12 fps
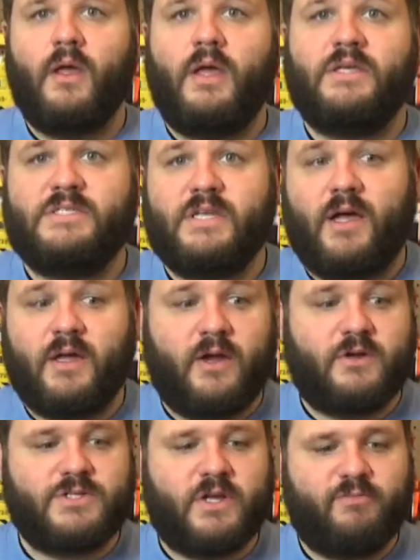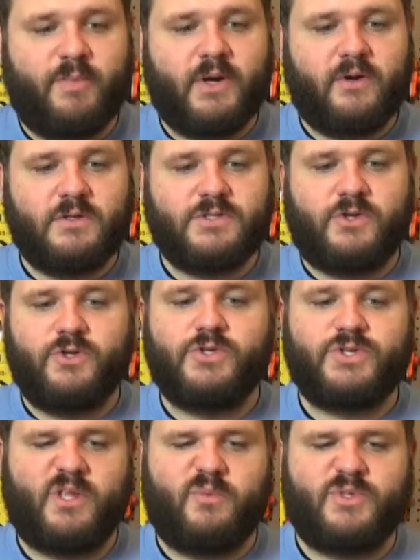Stock airsoft barrels are
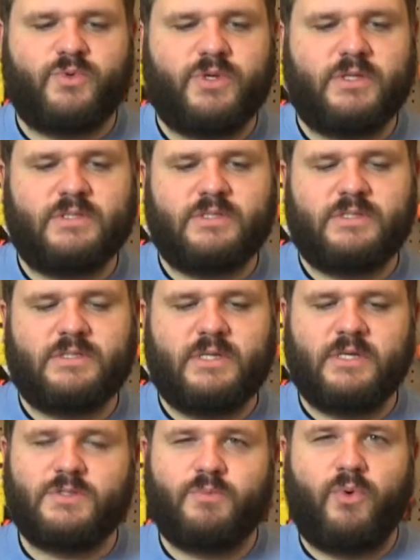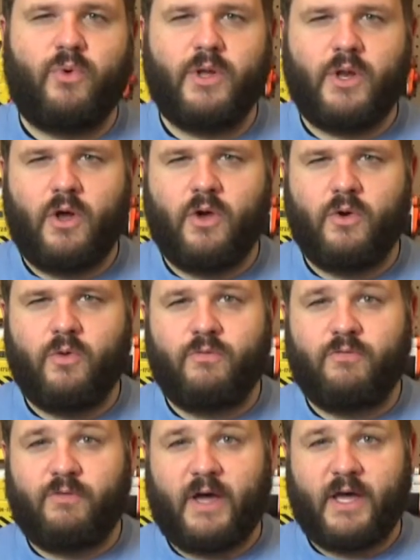usually between
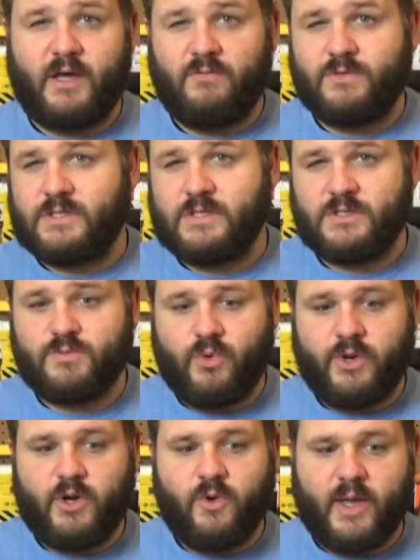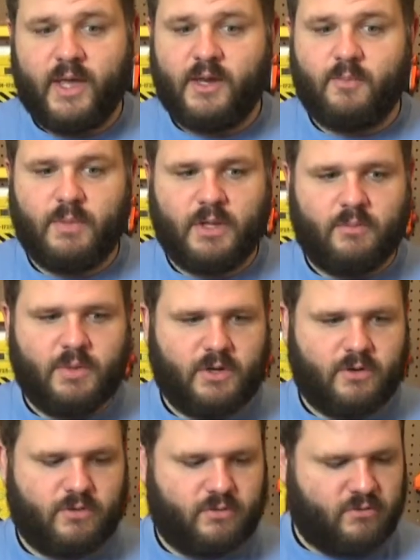6.05 to 6.08
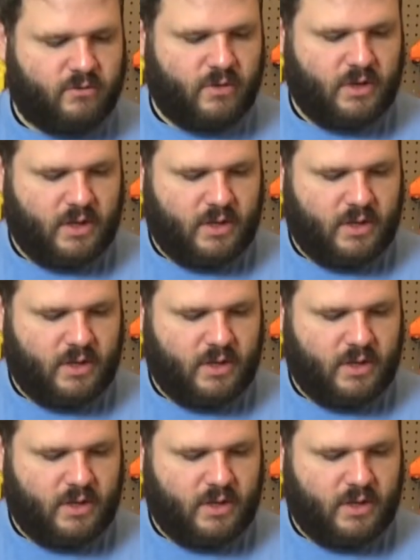millimeters